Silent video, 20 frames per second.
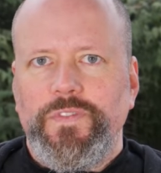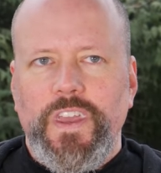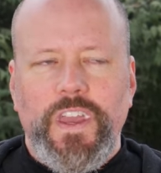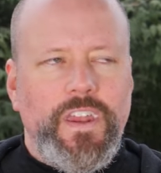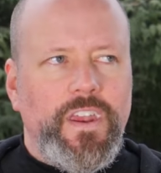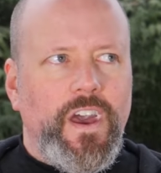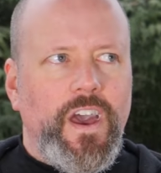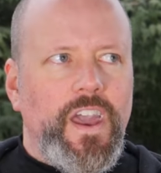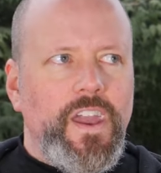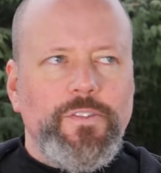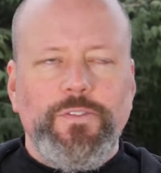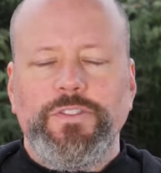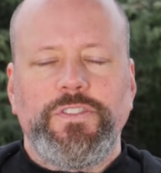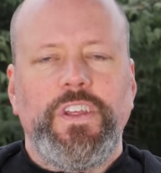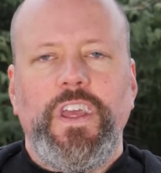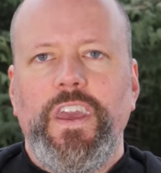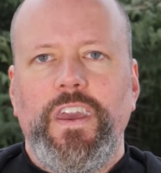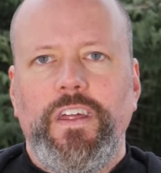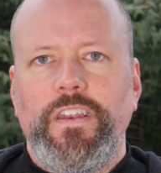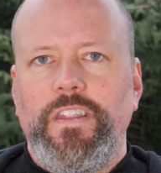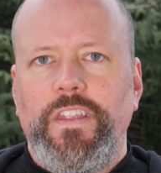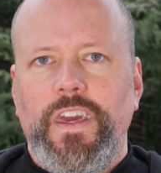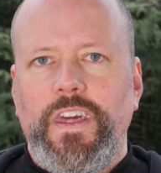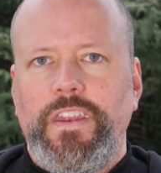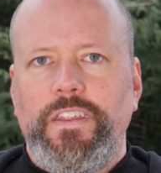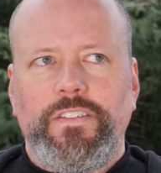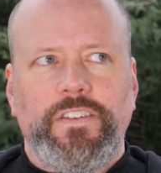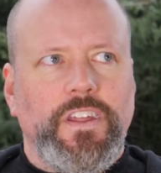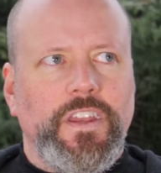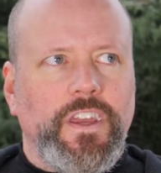And I understand
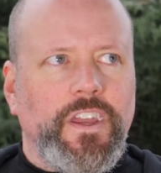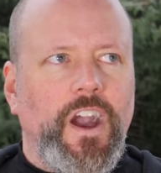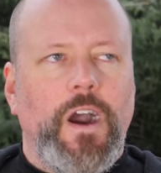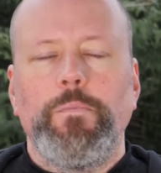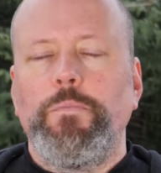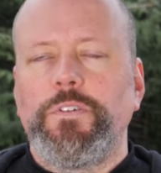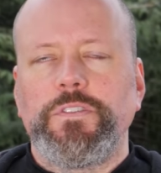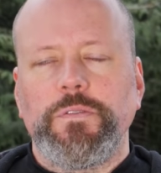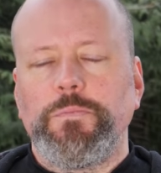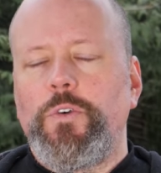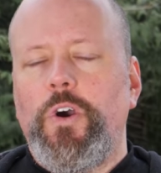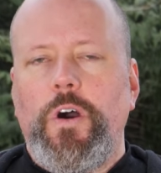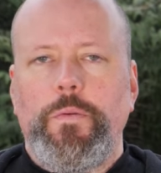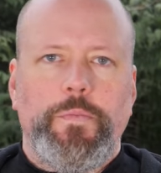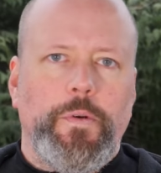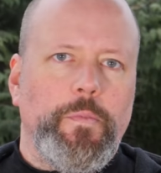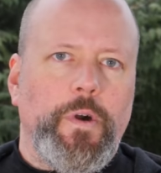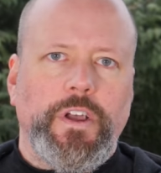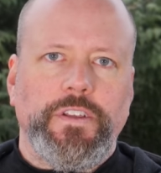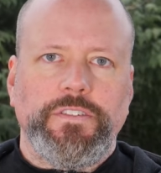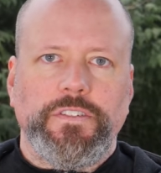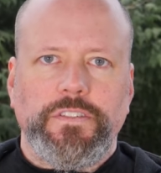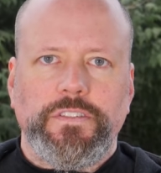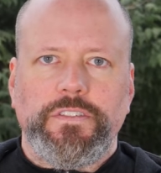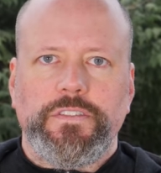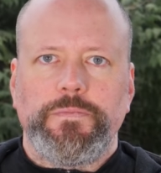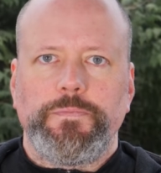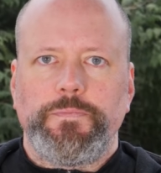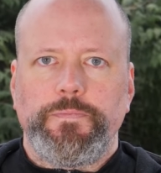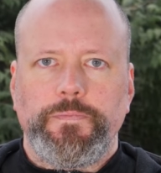that it's going to come with some
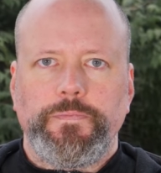compromises.